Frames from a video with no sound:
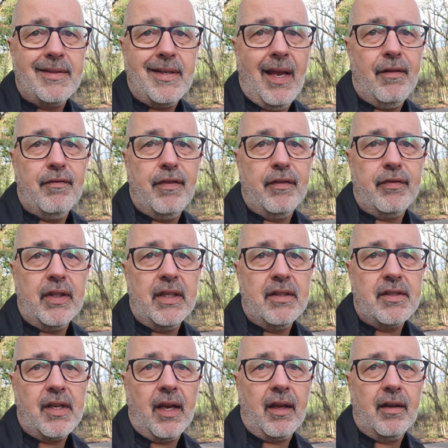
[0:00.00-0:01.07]

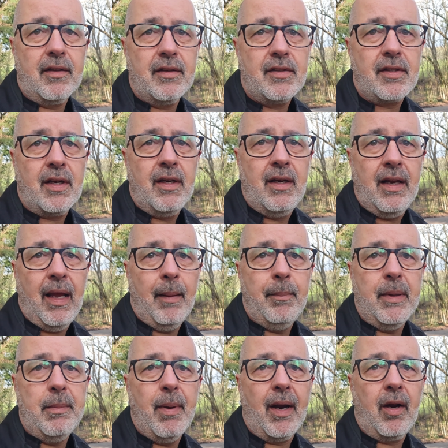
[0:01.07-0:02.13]
10-15 seconds
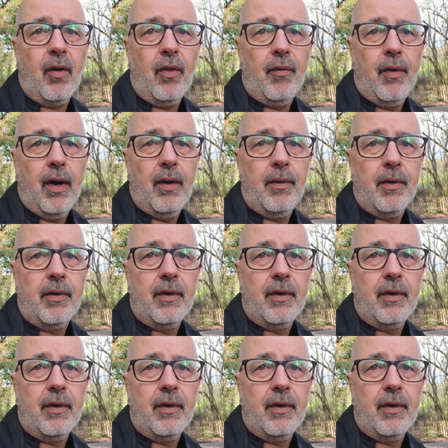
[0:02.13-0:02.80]
and be back on the road.